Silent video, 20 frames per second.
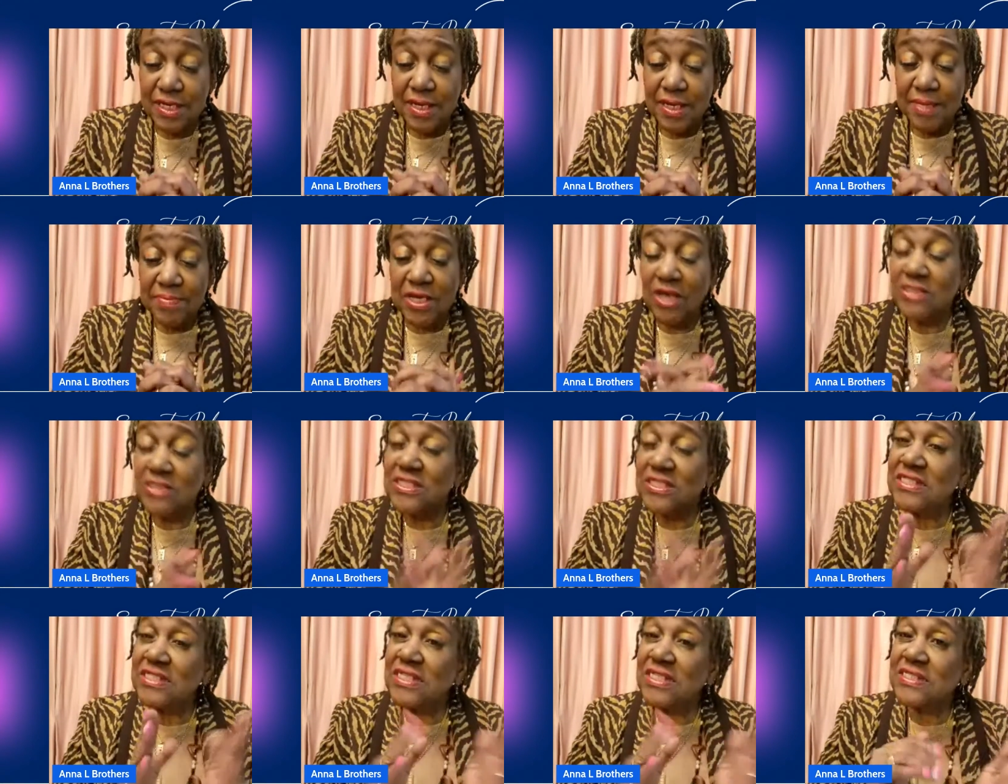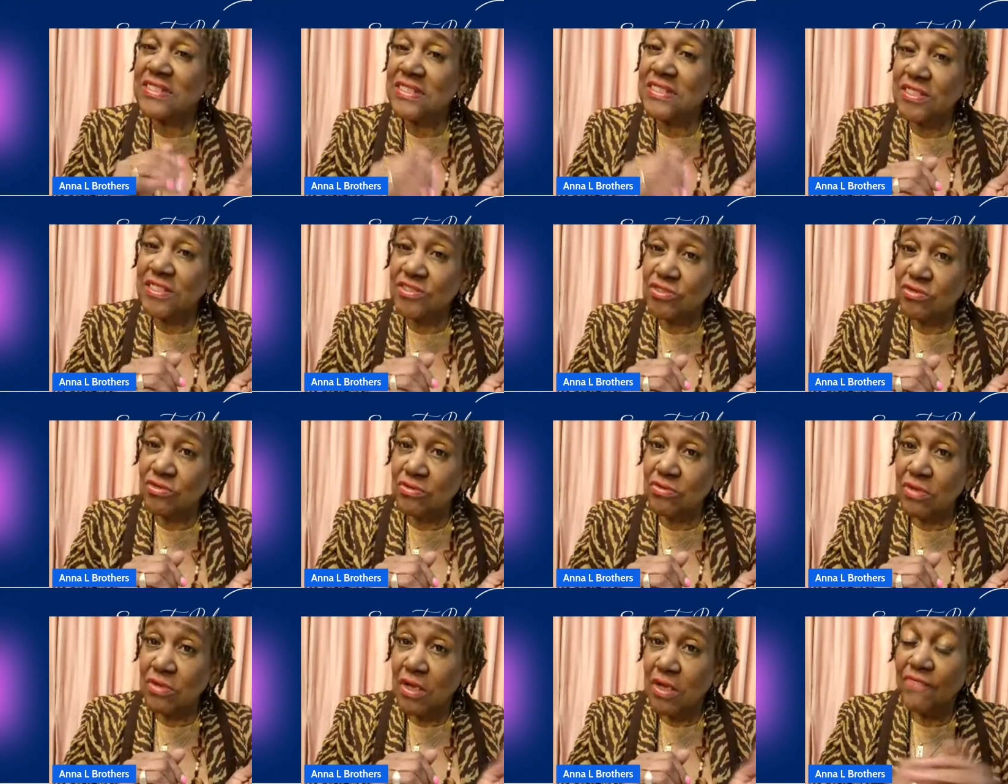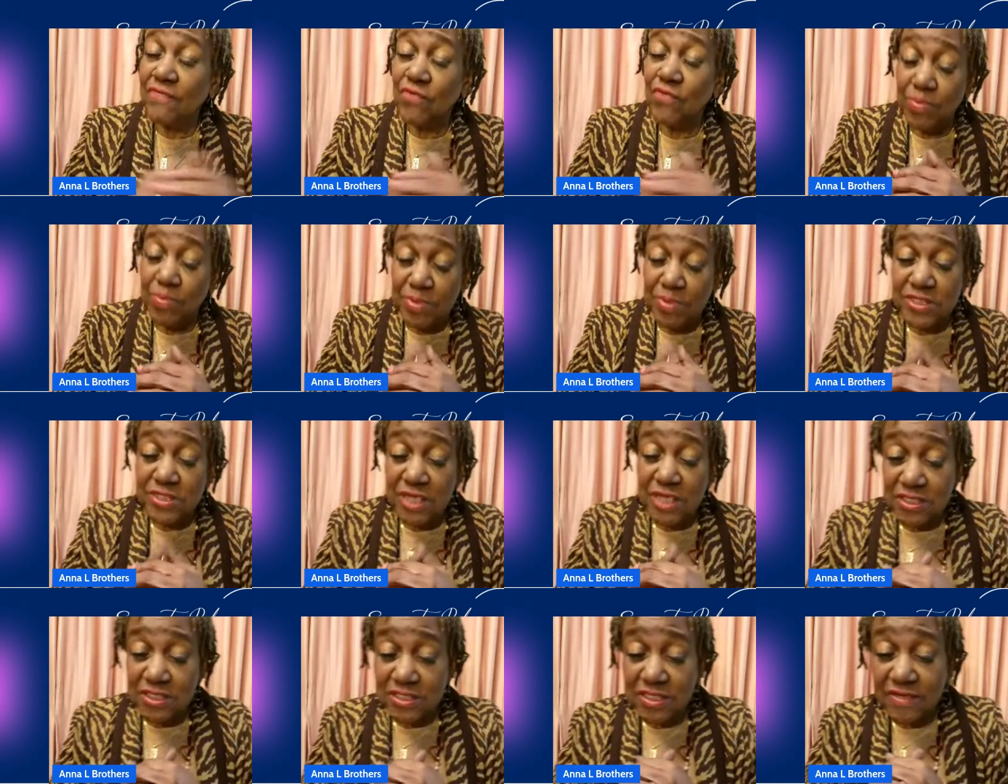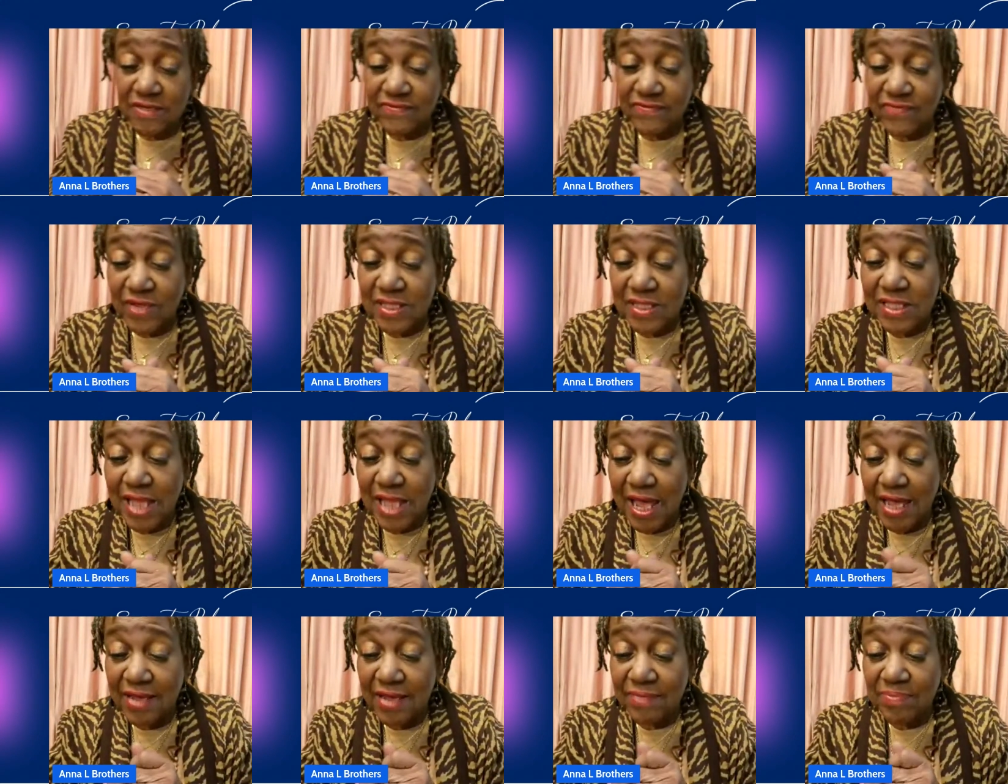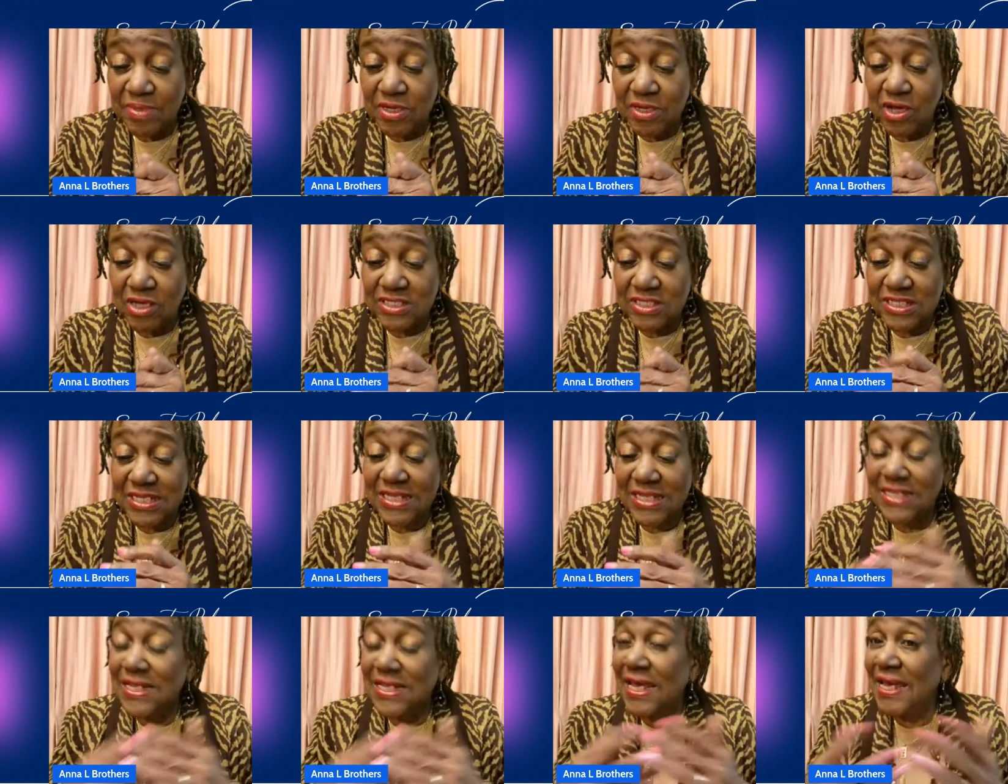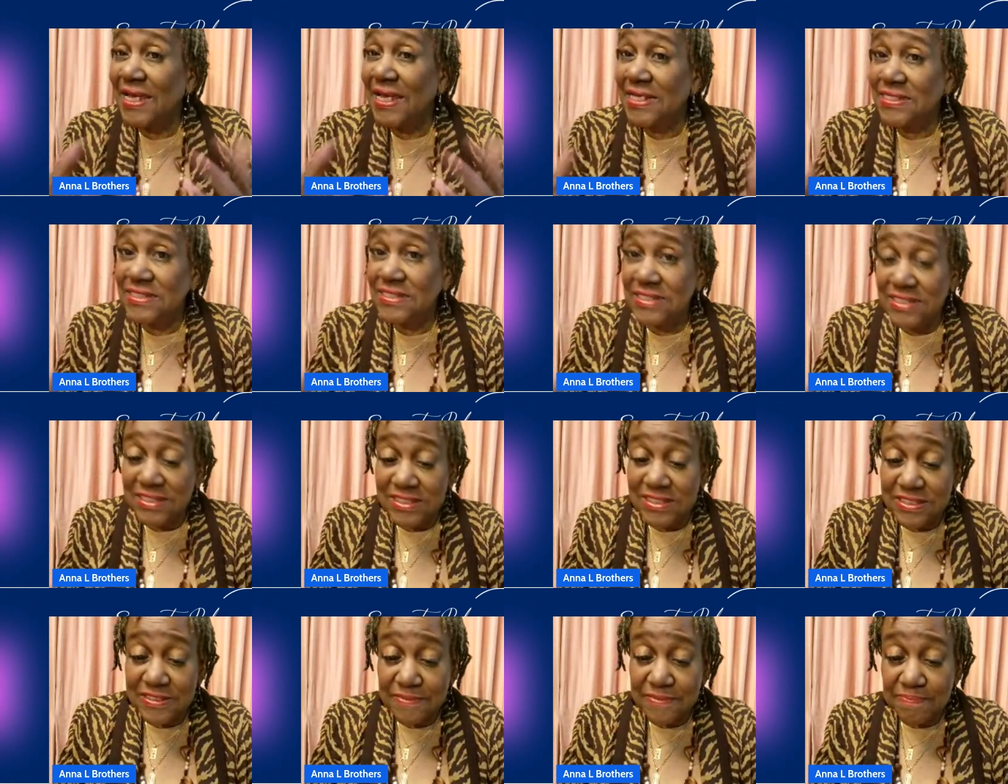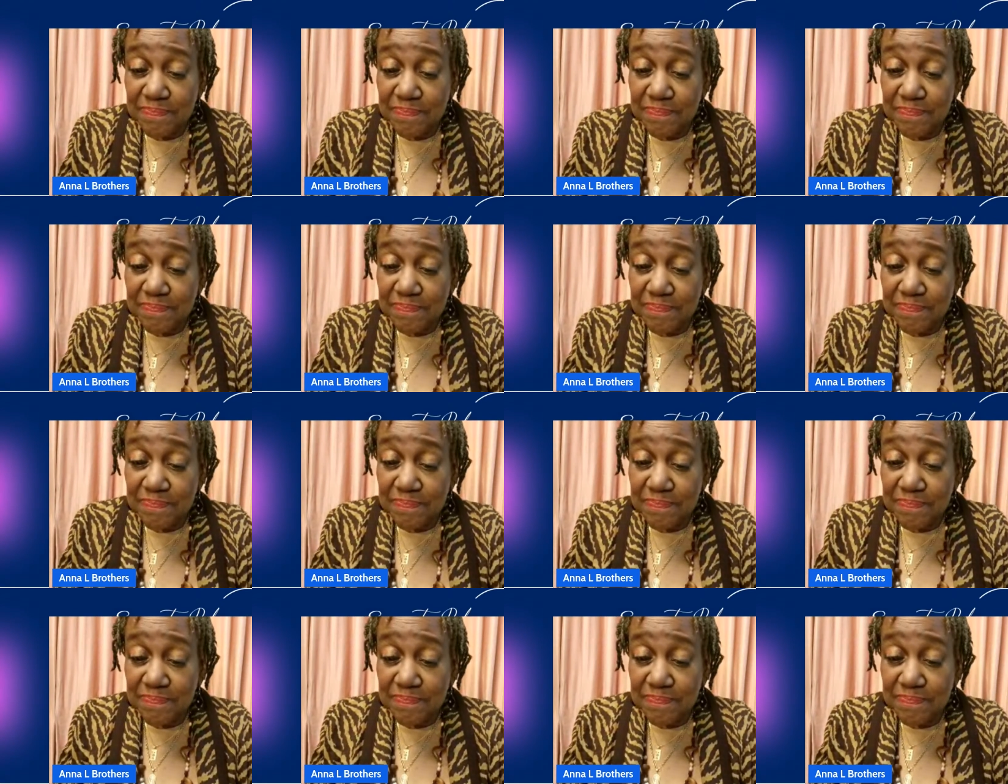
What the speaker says: because it's essential for a productive life because it enhances